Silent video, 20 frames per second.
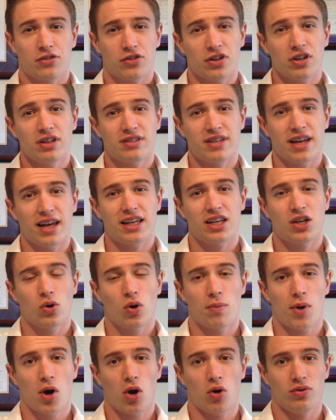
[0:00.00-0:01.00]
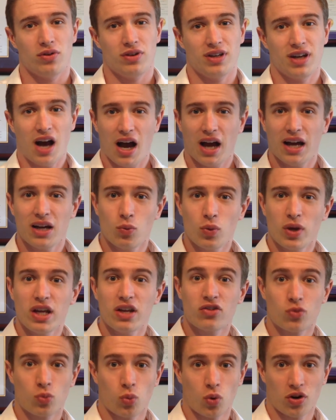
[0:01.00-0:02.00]
it's going to take you about nine
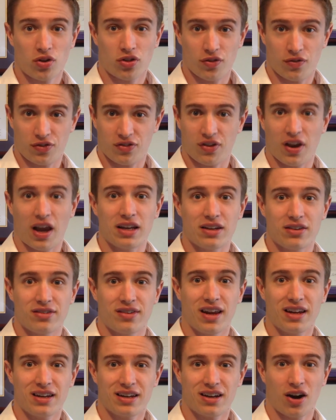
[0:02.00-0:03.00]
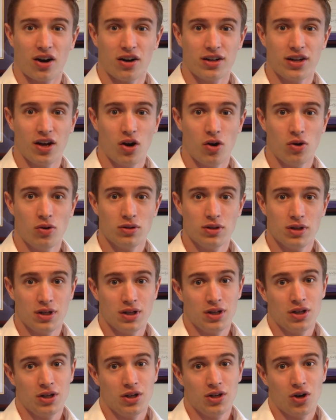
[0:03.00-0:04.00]
weeks worth of steady-state cardio